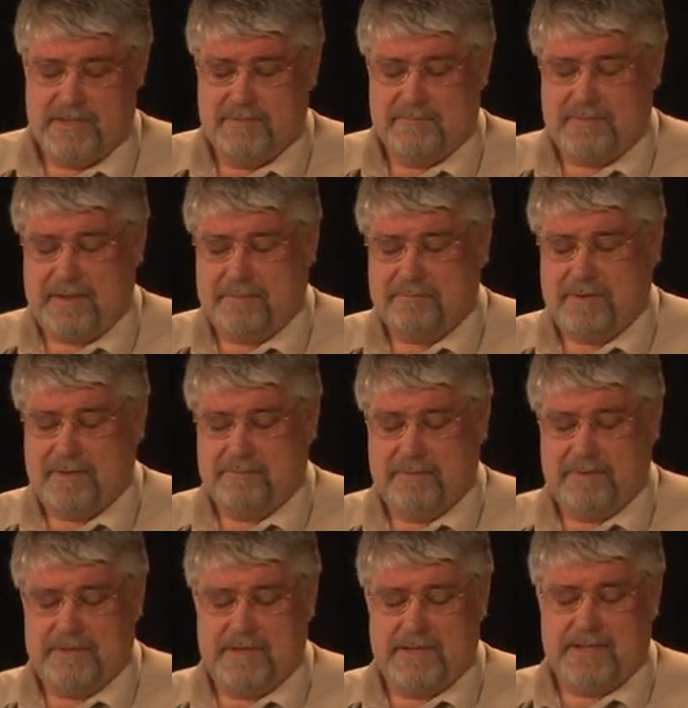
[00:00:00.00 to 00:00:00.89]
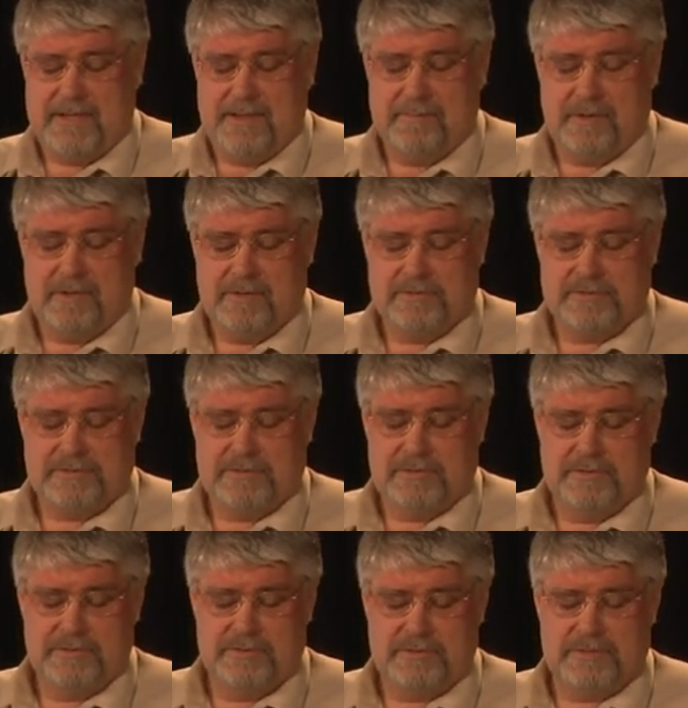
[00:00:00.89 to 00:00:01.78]
by pumping a chemical
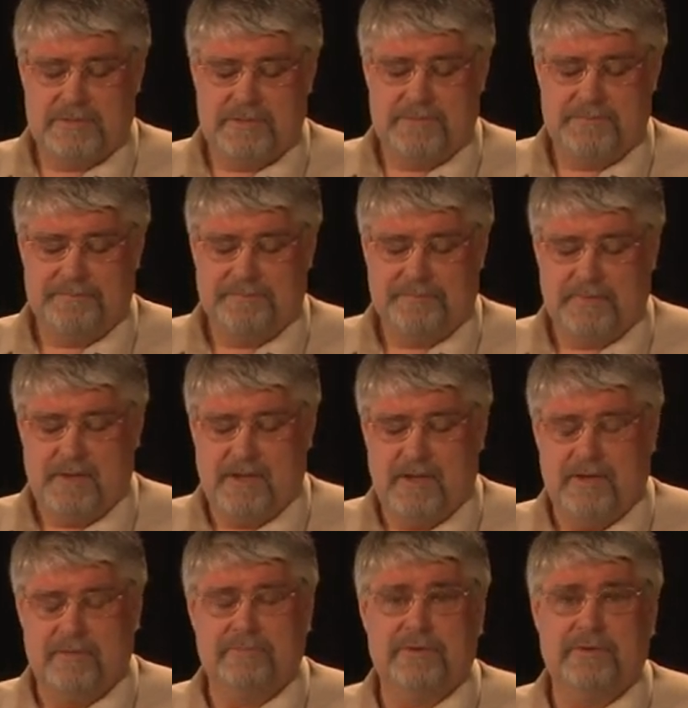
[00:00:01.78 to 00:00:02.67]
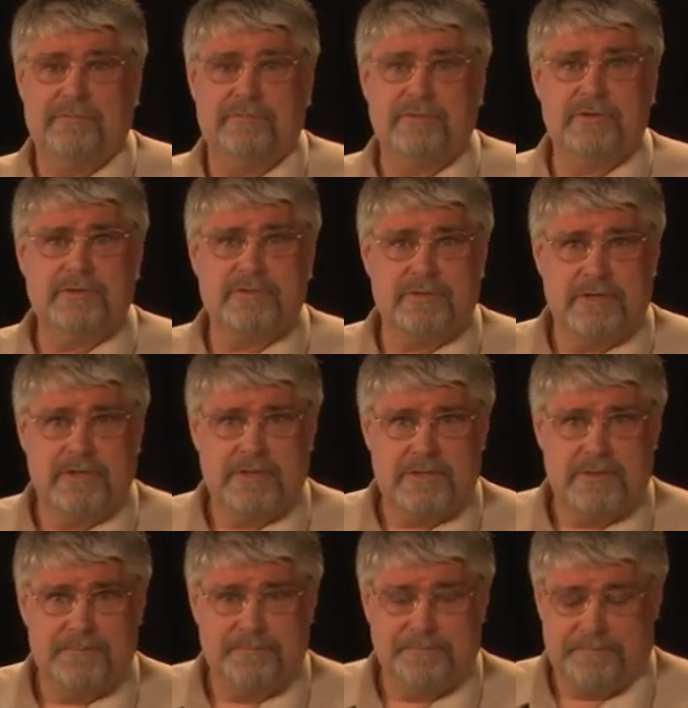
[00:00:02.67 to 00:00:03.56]
solution of refrigerant
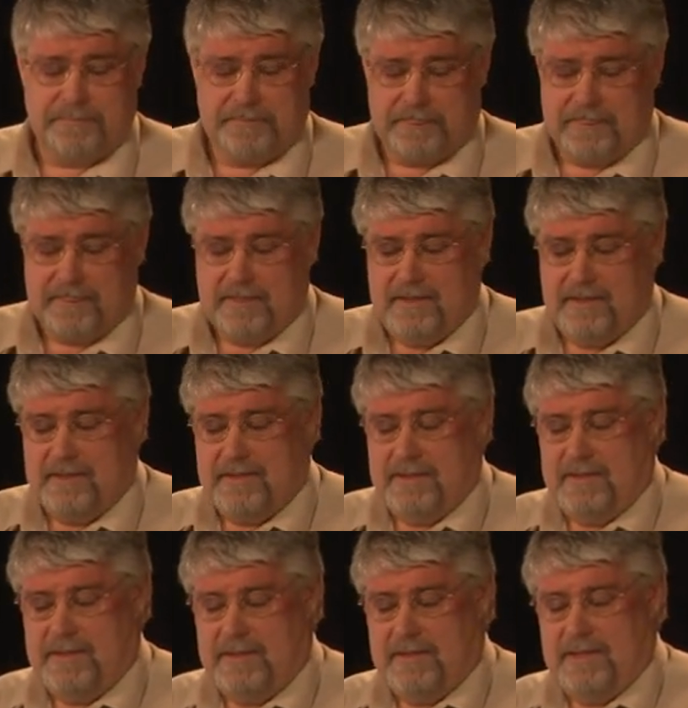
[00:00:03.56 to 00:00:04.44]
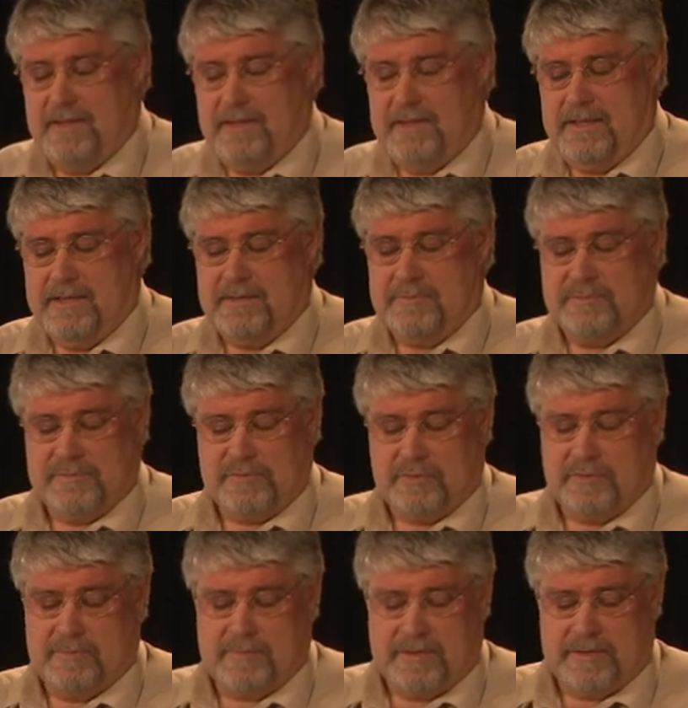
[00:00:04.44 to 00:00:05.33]
in
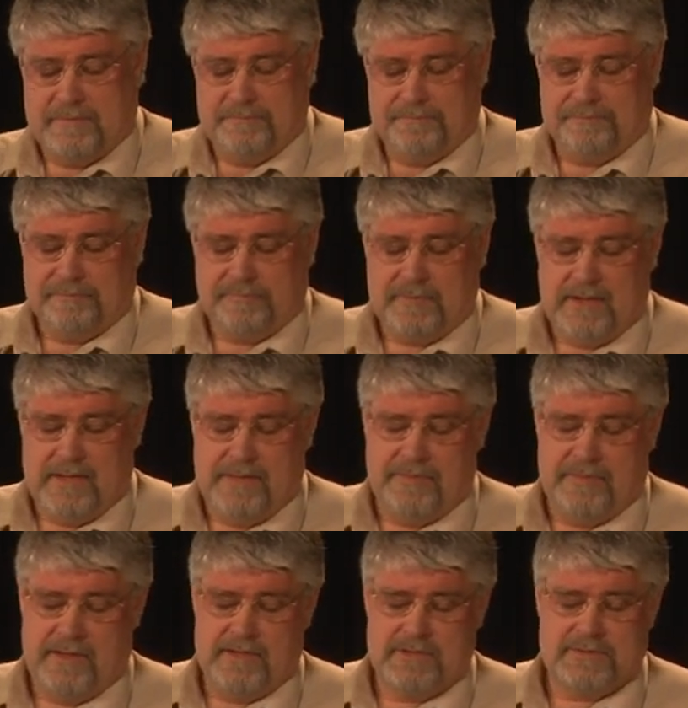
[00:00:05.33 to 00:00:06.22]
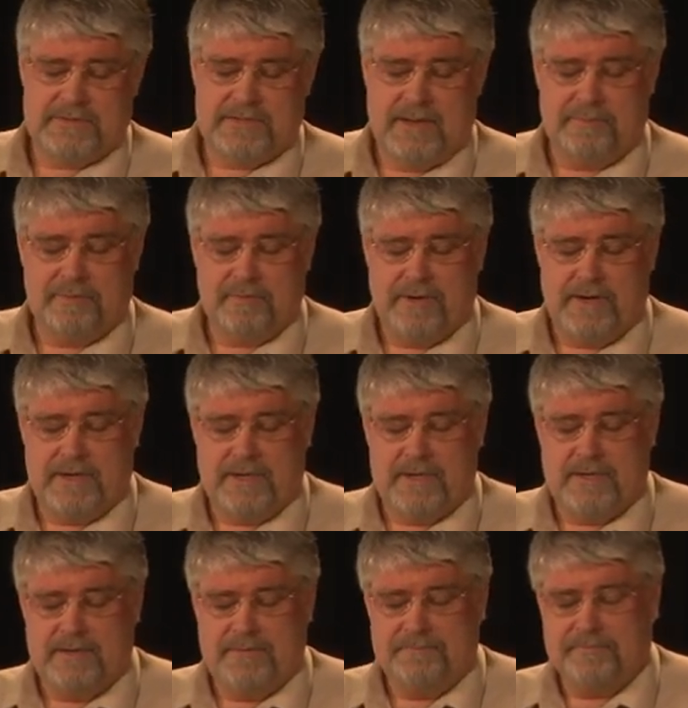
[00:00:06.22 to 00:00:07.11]
absorbent and then
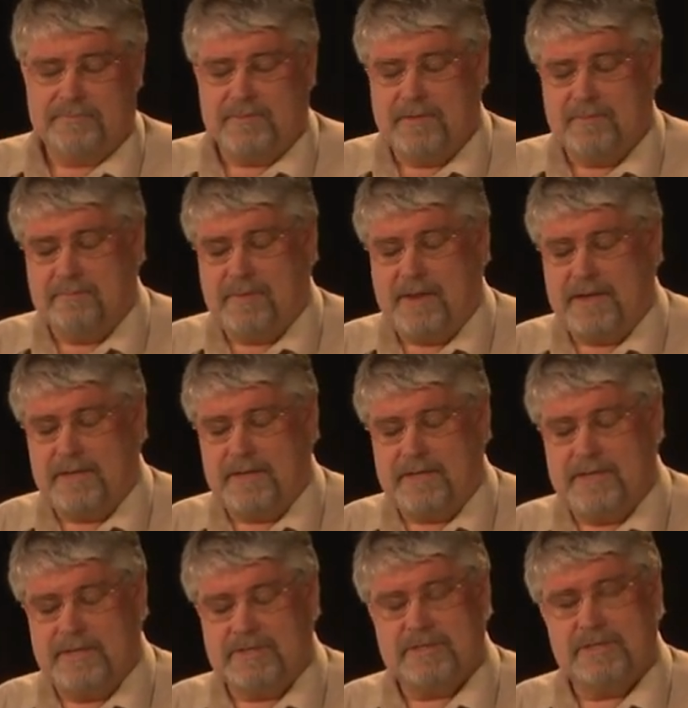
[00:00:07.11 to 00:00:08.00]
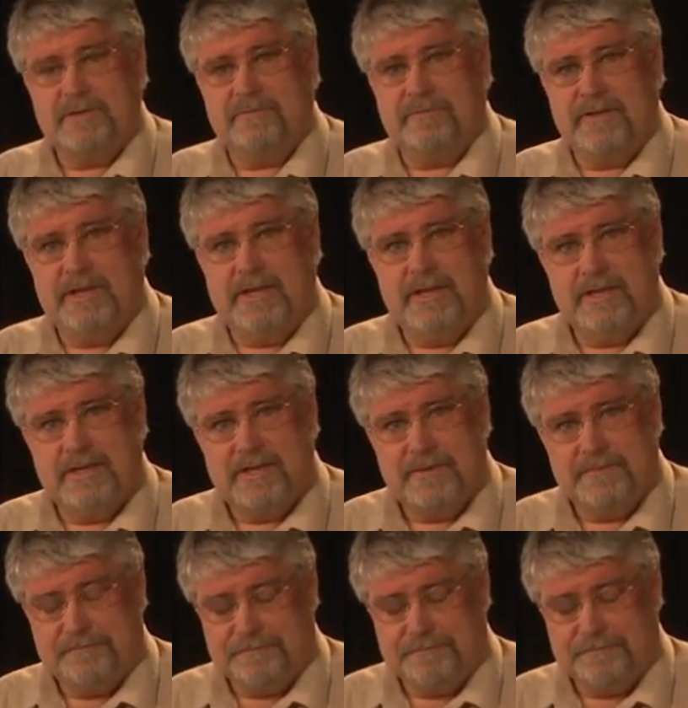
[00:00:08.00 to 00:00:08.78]
separated by an addition of heat